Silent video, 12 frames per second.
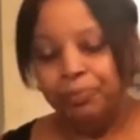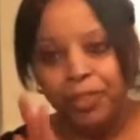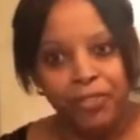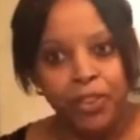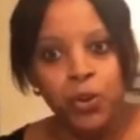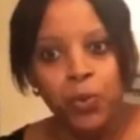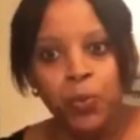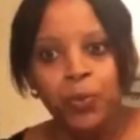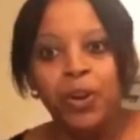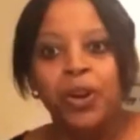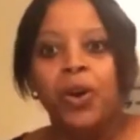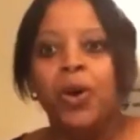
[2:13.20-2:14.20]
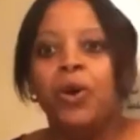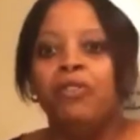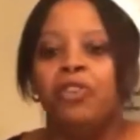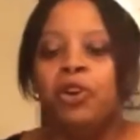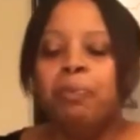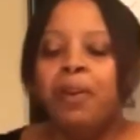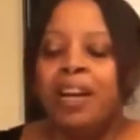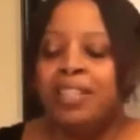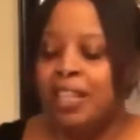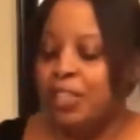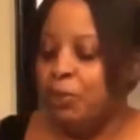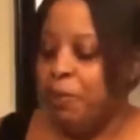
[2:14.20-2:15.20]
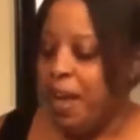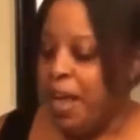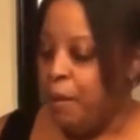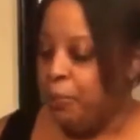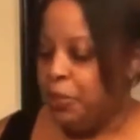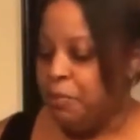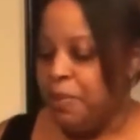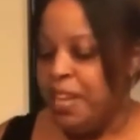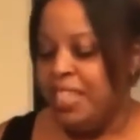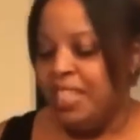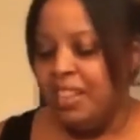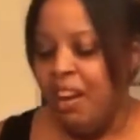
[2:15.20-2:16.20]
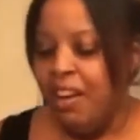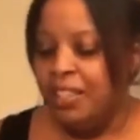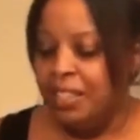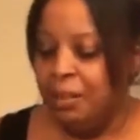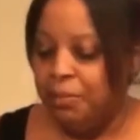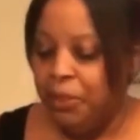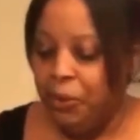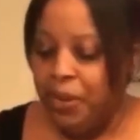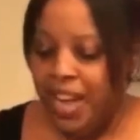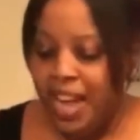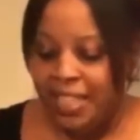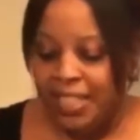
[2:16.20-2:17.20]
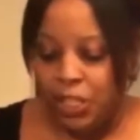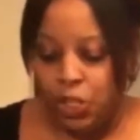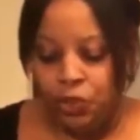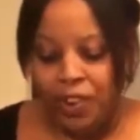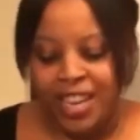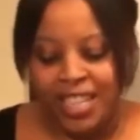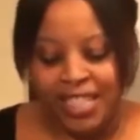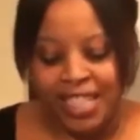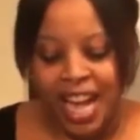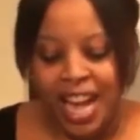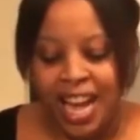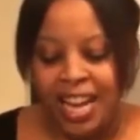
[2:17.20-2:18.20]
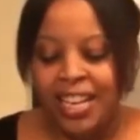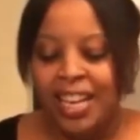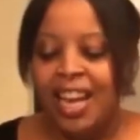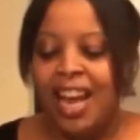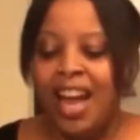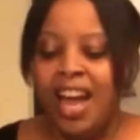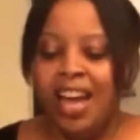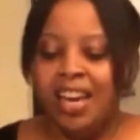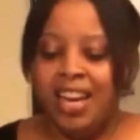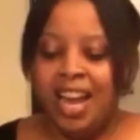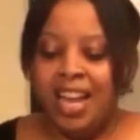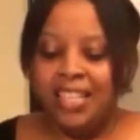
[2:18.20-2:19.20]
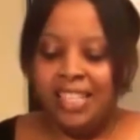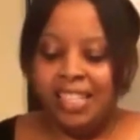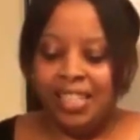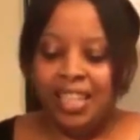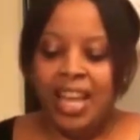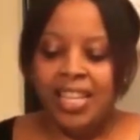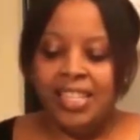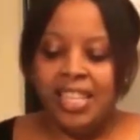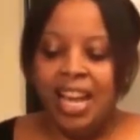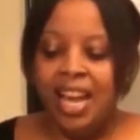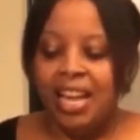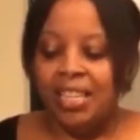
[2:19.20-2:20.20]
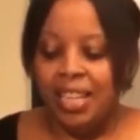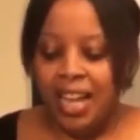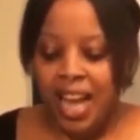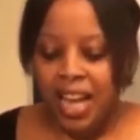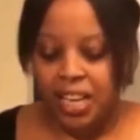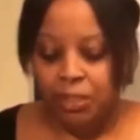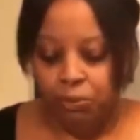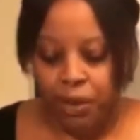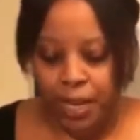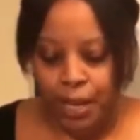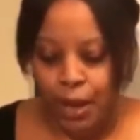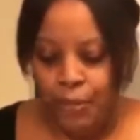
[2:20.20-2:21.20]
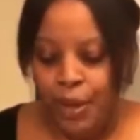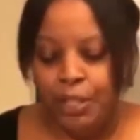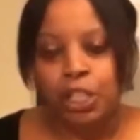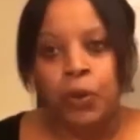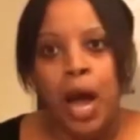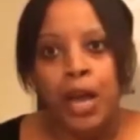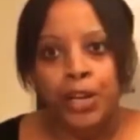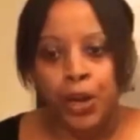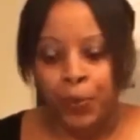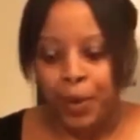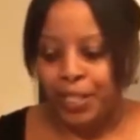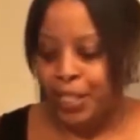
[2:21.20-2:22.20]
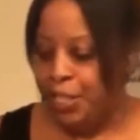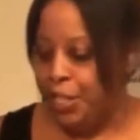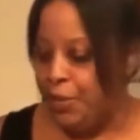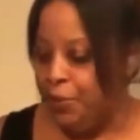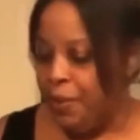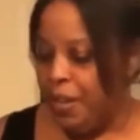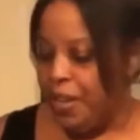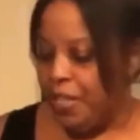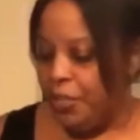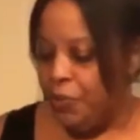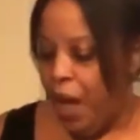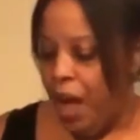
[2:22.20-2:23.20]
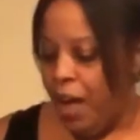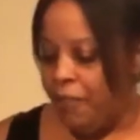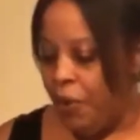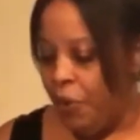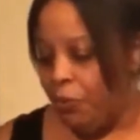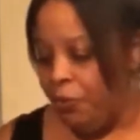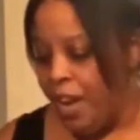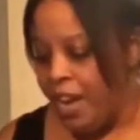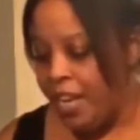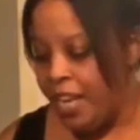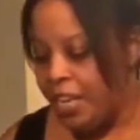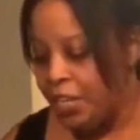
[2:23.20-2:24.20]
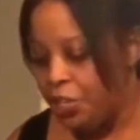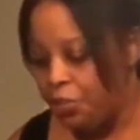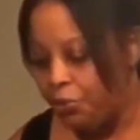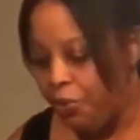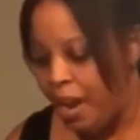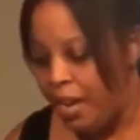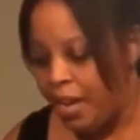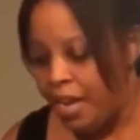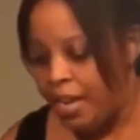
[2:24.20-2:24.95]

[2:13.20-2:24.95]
food processor by Hamilton Beach is awesome. So it has the shredded side and it has the sliced side, and it's written on there so I know what to do. So I've already shredded